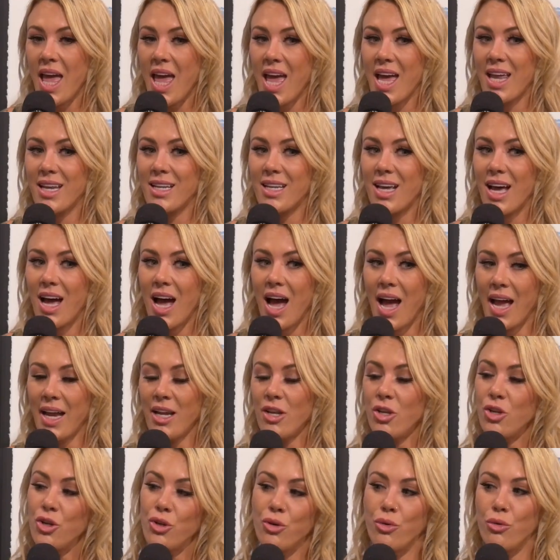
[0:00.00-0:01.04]
And I
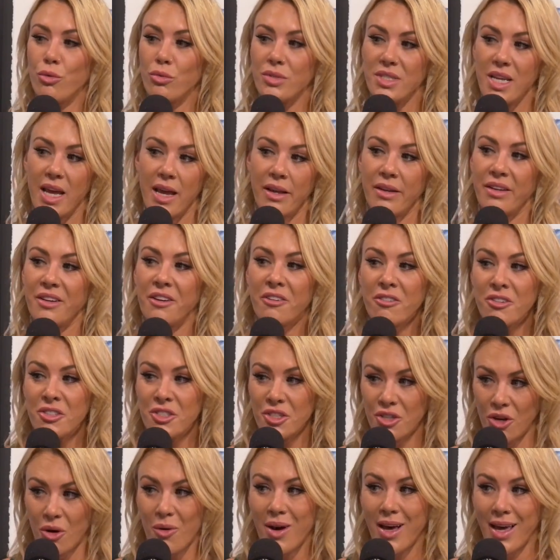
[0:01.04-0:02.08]
knew 10 years
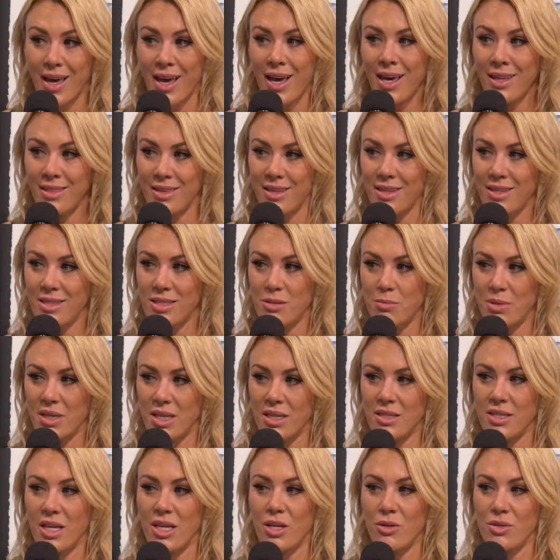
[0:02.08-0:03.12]
ago I had this
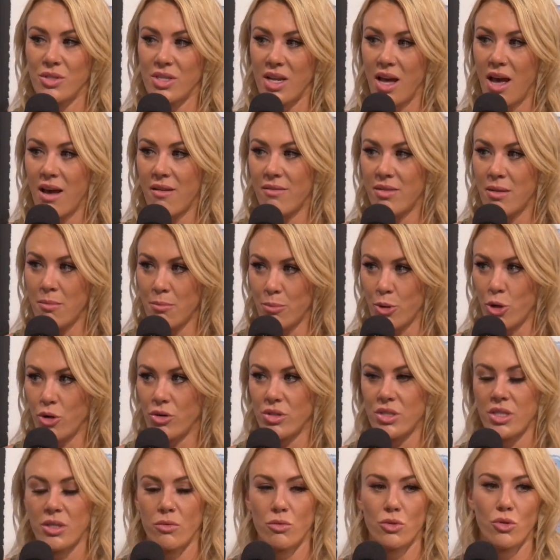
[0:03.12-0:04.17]
because I used to have them
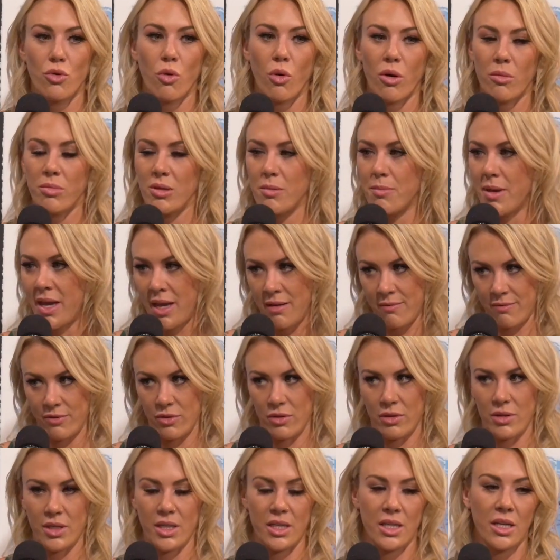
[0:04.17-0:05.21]
burst and it was horribly
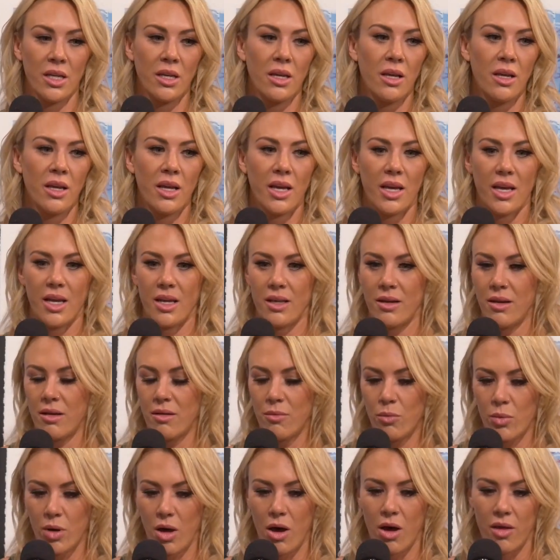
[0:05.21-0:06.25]
painful and, and
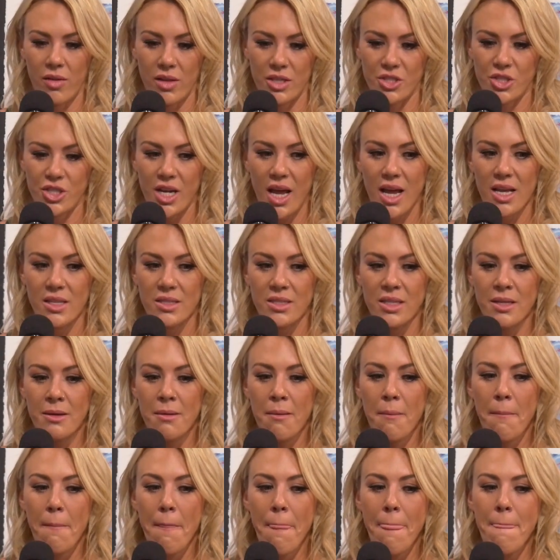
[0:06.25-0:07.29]
all this jazz.
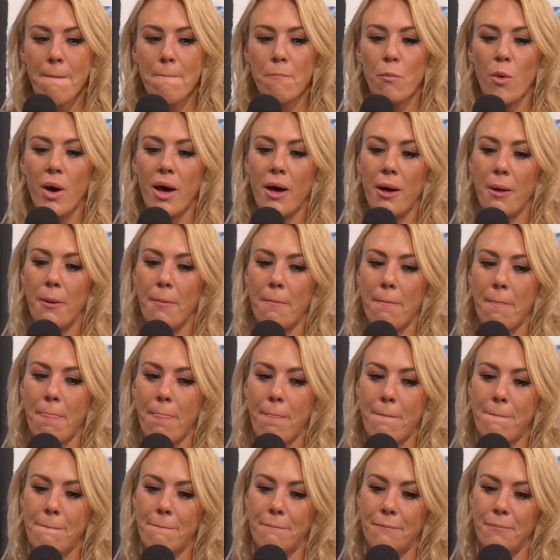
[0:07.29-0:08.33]
Well,
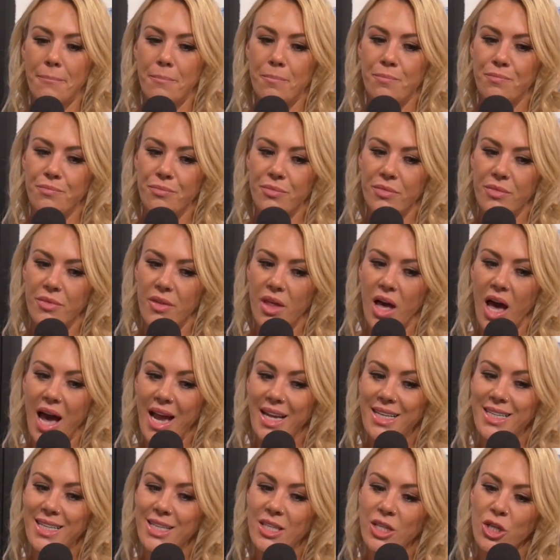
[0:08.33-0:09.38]

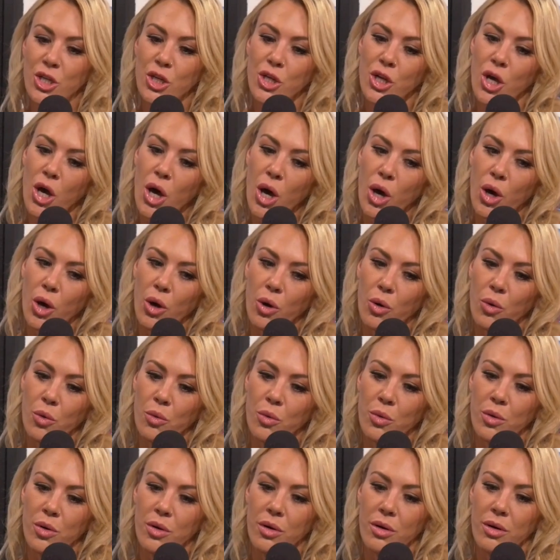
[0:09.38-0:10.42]
I didn't
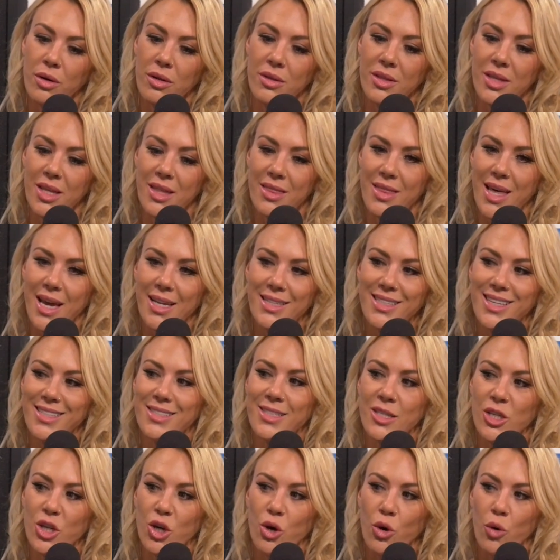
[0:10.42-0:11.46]
know that that
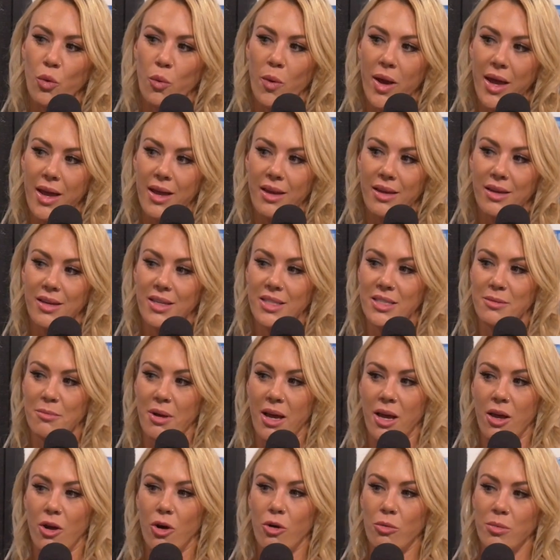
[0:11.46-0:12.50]
doesn't go away because
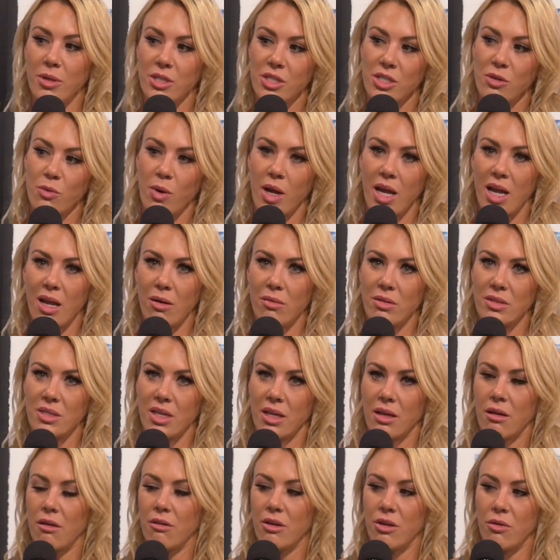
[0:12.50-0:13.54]
my OBGYN was
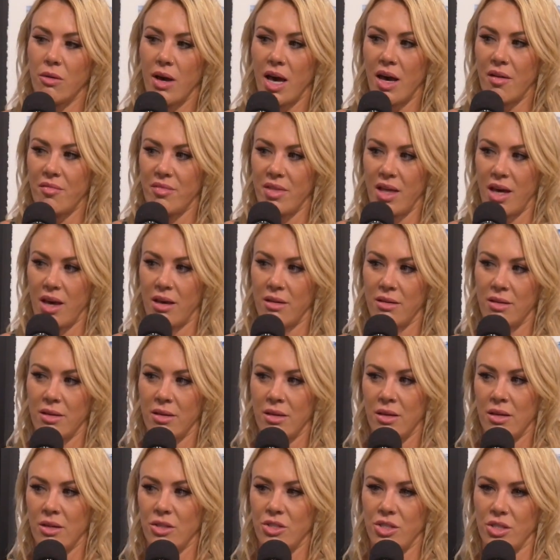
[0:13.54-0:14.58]
like, oh, you have that.
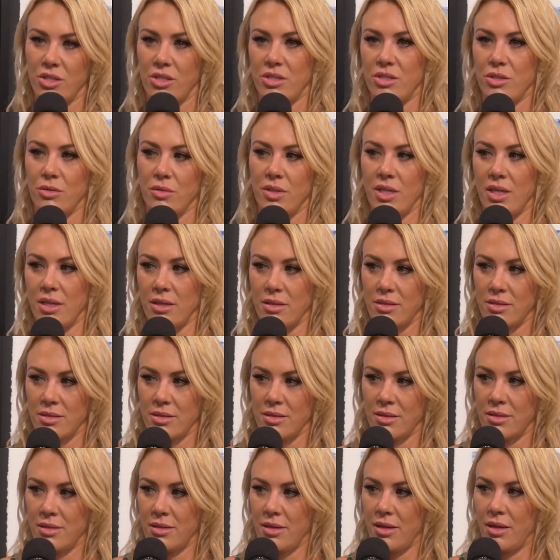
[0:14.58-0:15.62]
Just do
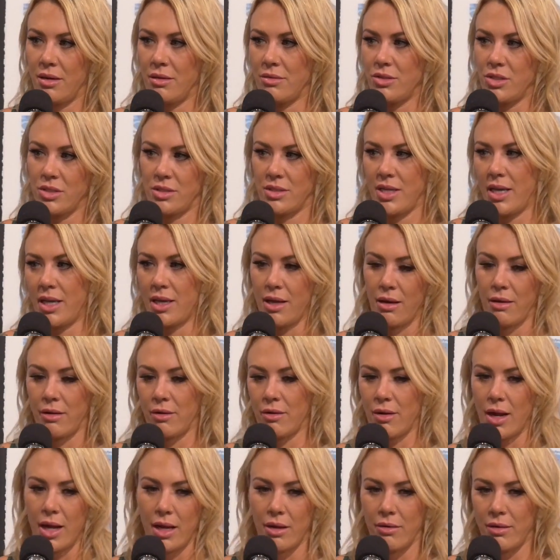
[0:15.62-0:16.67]
this. You know, just take out
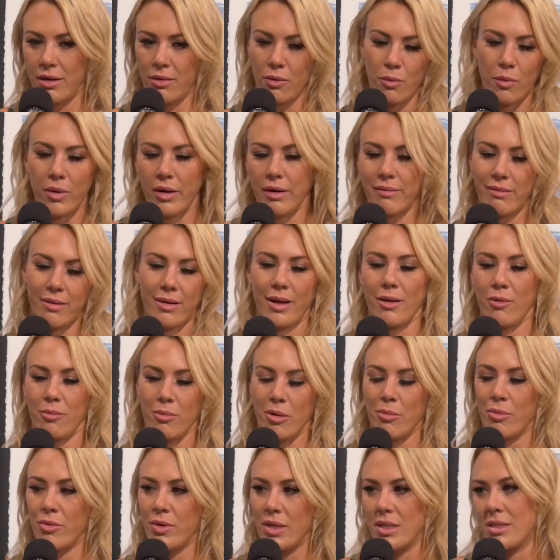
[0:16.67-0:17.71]
your IUD or whatever. I don't
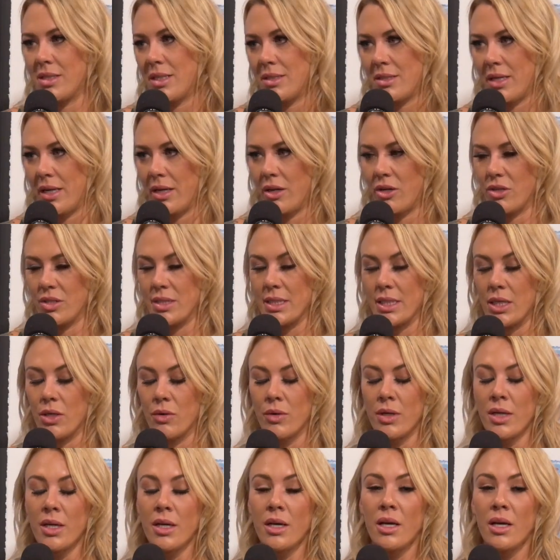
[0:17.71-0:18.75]
remember what he said 10 years ago.